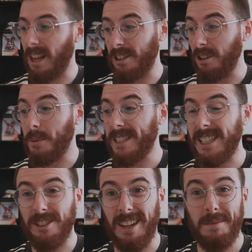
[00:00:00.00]
I don't know his
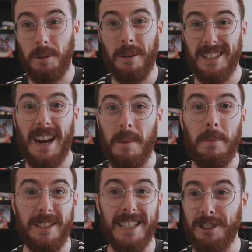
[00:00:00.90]
history. I, to be honest, I can't
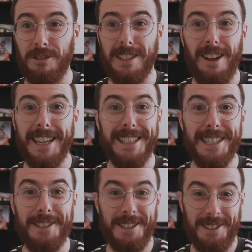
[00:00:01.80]
remember his history's like in
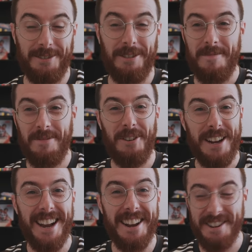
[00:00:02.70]
these Grand
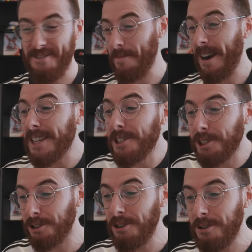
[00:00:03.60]
Prix Ogura, but I
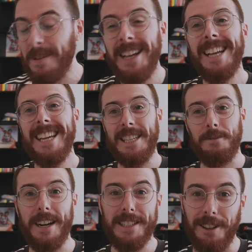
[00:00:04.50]
assume he's
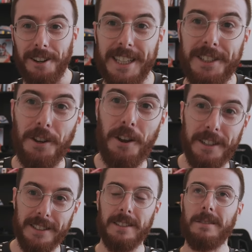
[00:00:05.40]
raced a lot of these
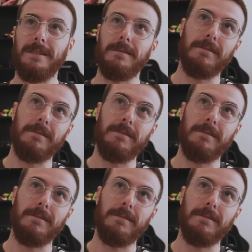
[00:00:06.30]
circuits.